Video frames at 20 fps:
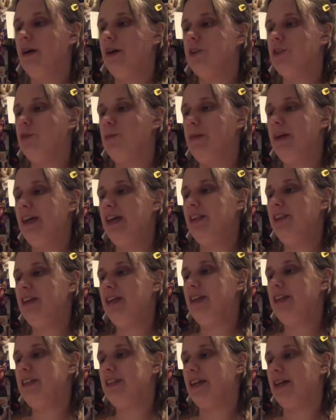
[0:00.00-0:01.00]
The man
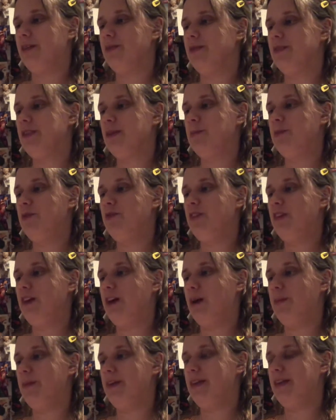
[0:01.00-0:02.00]
leaned down, sympathy
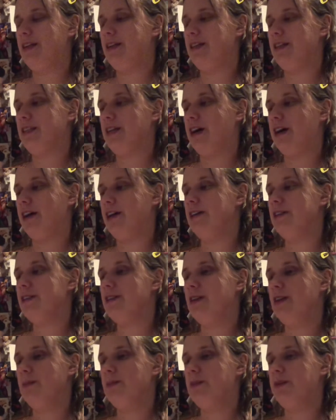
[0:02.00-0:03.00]
humming in his eyes,
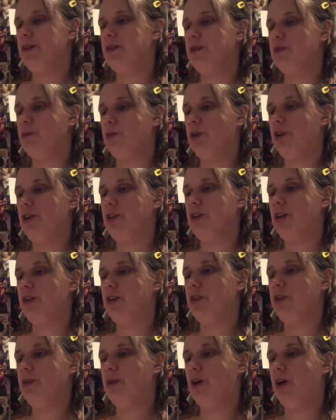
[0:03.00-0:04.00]
but his words,
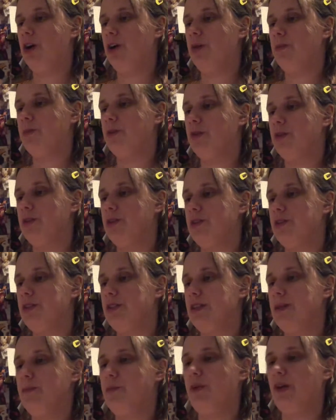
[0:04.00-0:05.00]
although heartbroken to
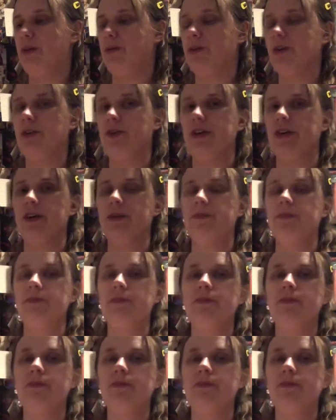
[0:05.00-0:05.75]
some point, were clear.